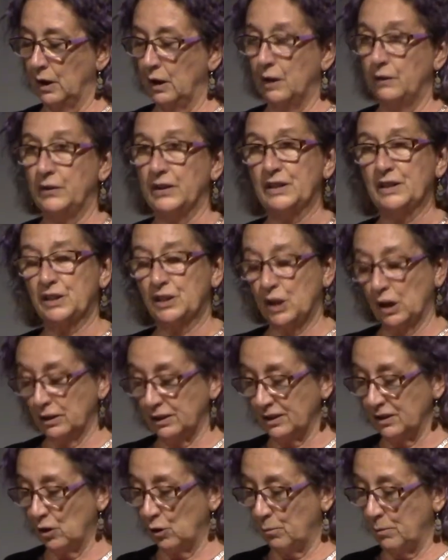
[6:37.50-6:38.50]
This
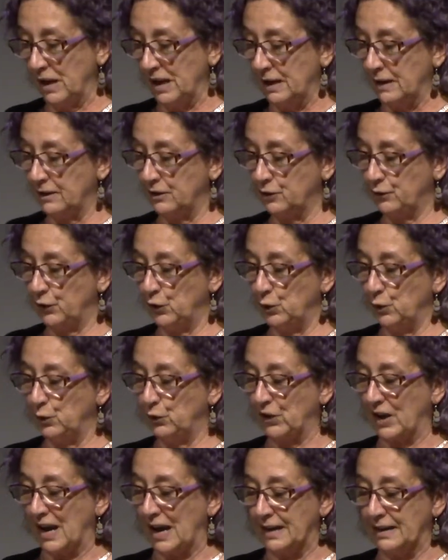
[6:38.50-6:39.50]
does not make his
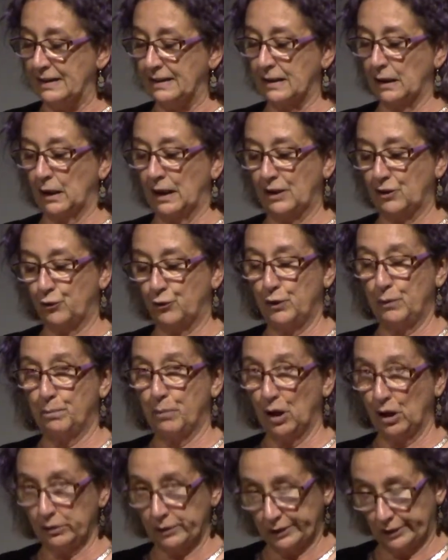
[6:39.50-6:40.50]
views any the less
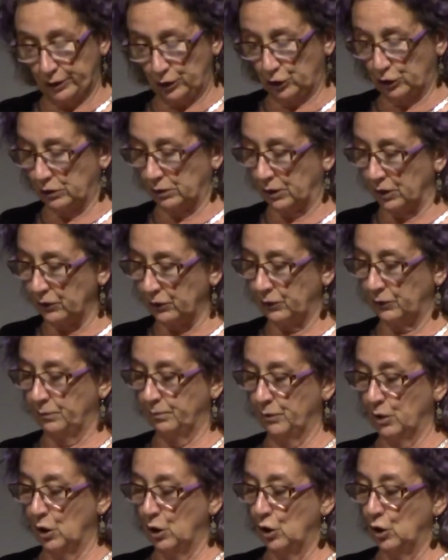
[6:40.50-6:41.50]
repugnant to us,
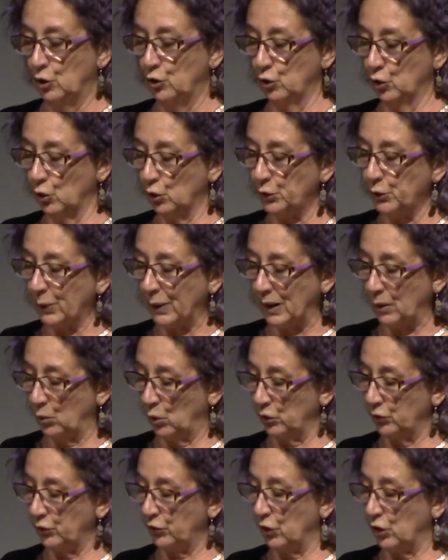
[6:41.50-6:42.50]
nor do I
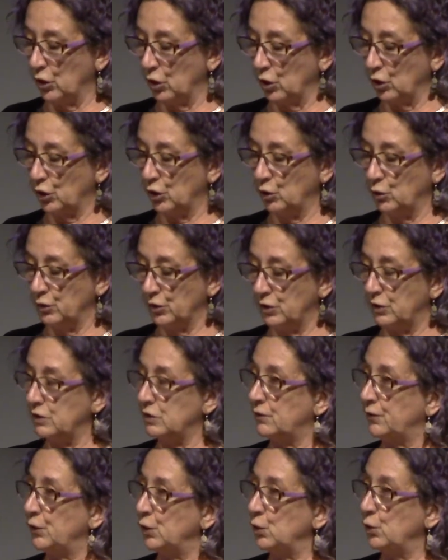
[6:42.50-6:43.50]
want to argue that his
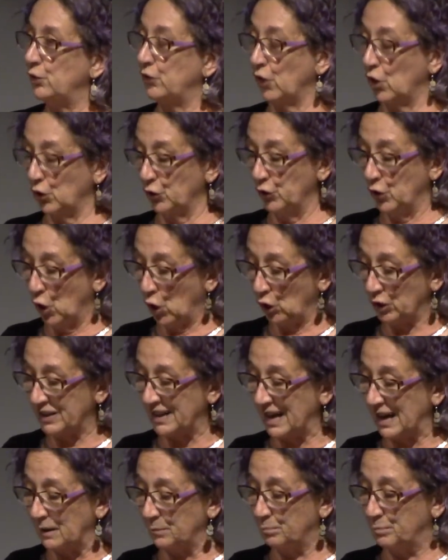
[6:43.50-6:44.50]
views are not,
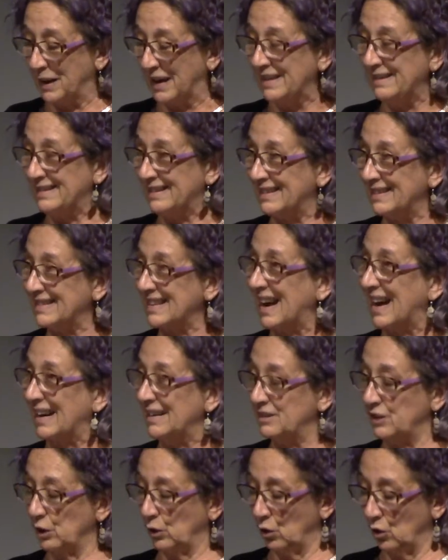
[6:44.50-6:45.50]
at basis,
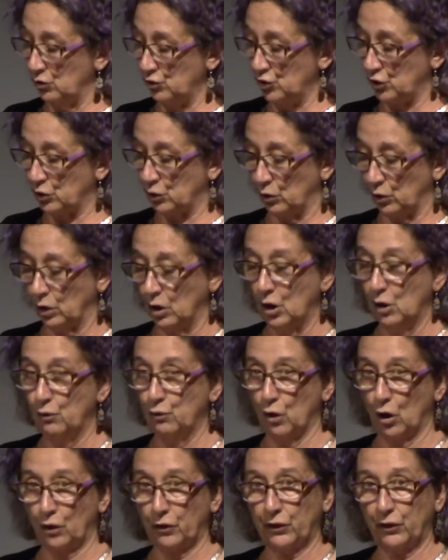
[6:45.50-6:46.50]
ideological
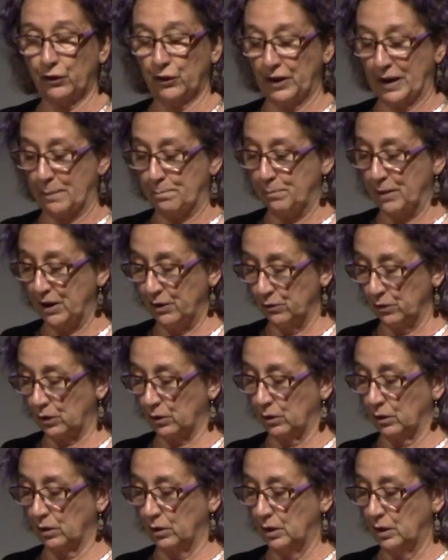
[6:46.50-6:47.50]
rather than empirical.
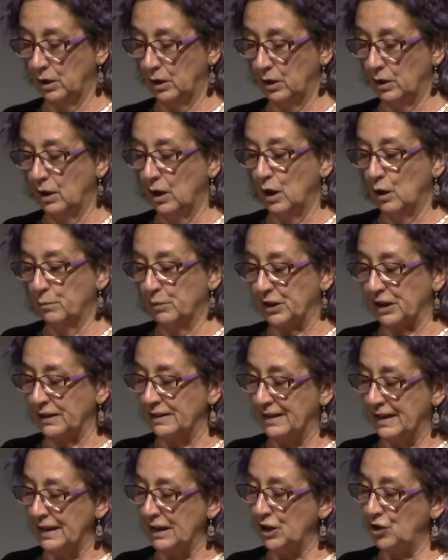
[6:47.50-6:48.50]
But I
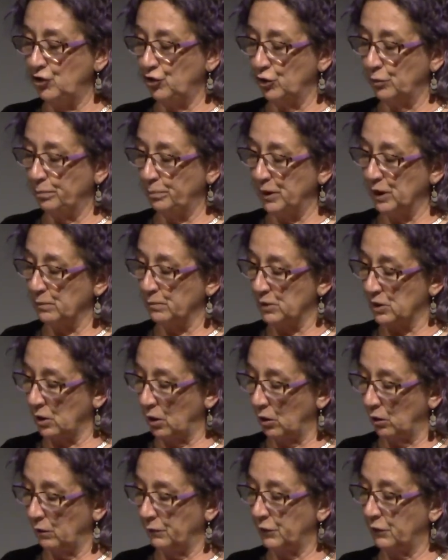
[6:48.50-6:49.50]
think he should be
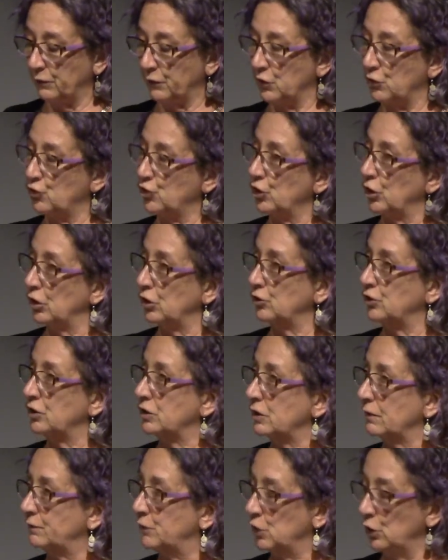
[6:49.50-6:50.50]
absolved of the charges
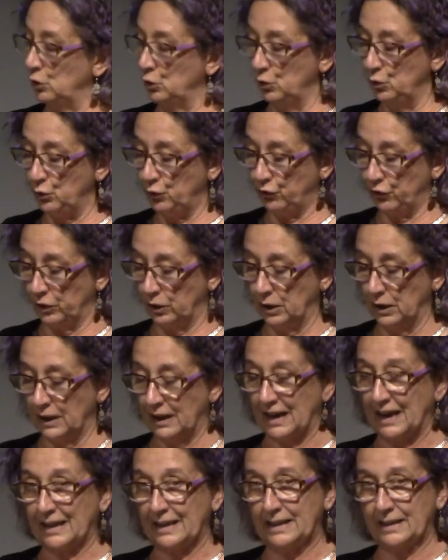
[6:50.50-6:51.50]
of delusion
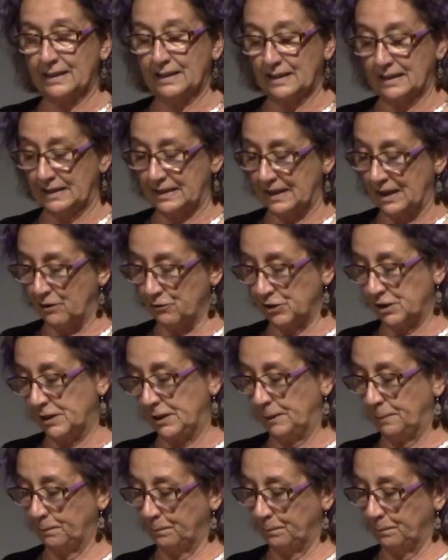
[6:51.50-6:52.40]
and insincerity.